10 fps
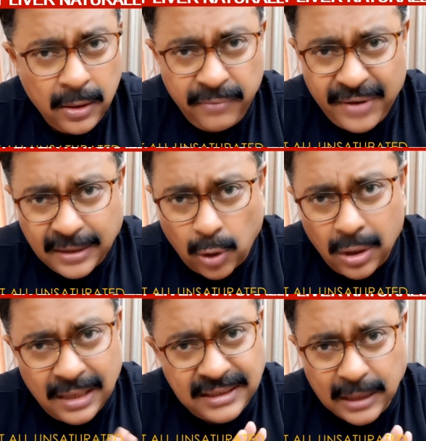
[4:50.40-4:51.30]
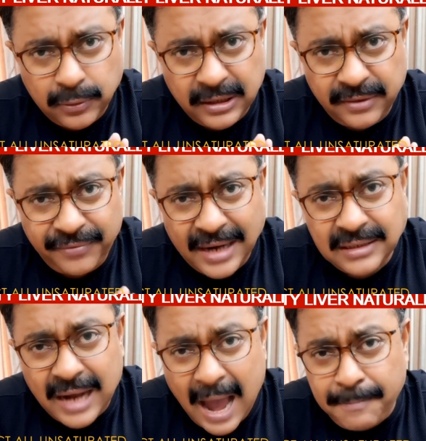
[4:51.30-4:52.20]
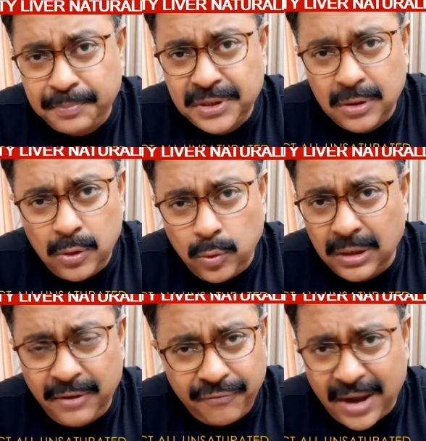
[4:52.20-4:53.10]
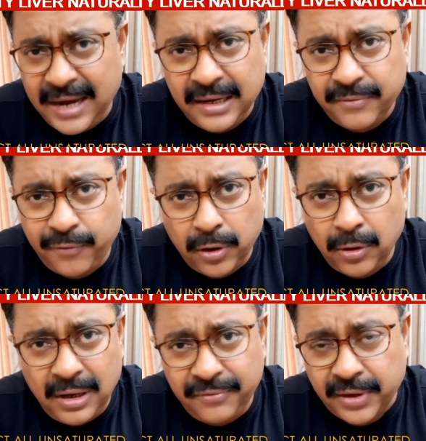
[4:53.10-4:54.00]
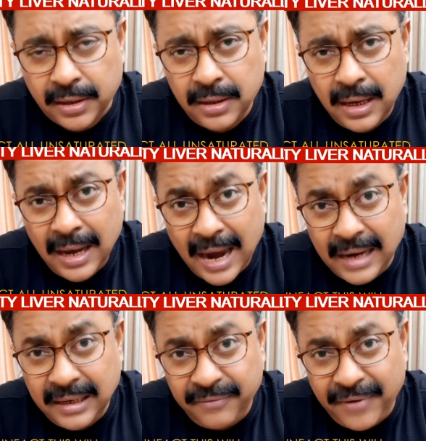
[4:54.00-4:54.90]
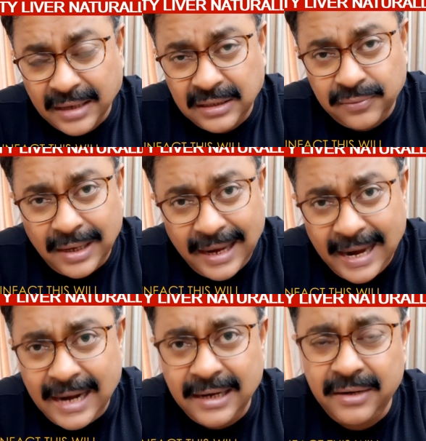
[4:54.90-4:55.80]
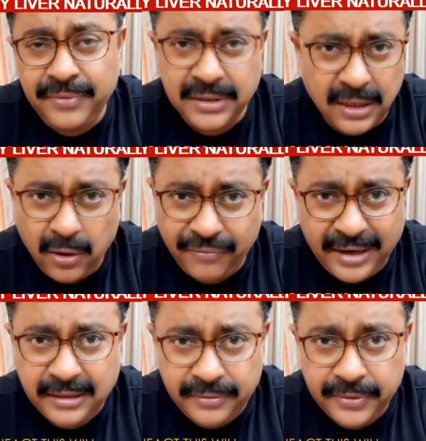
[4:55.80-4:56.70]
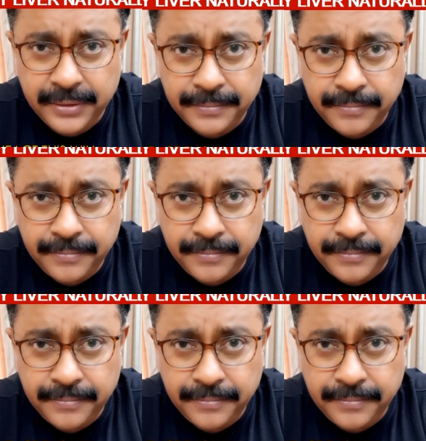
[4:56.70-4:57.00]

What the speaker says: In fact, all unsaturated fats are absolutely fine for your liver. And in fact, this will aid in reversing your fatty liver.